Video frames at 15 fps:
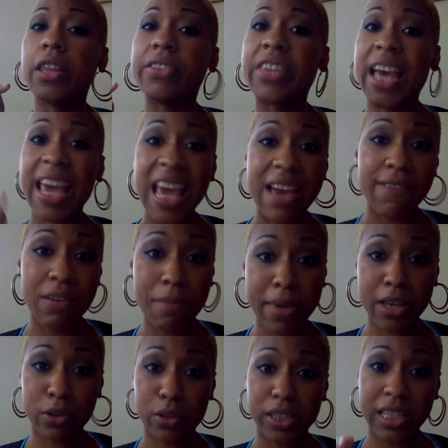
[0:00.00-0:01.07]
the heavy
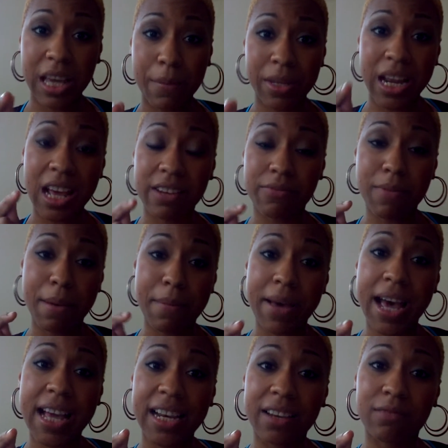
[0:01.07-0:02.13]
metals coming out of my
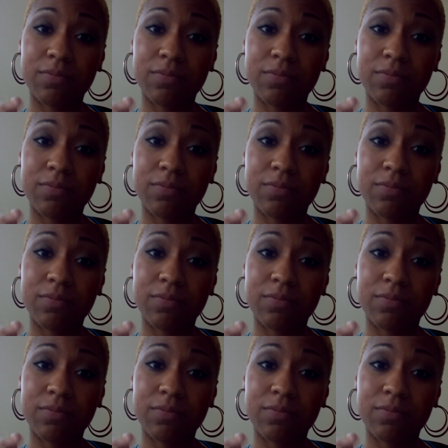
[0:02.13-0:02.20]
body.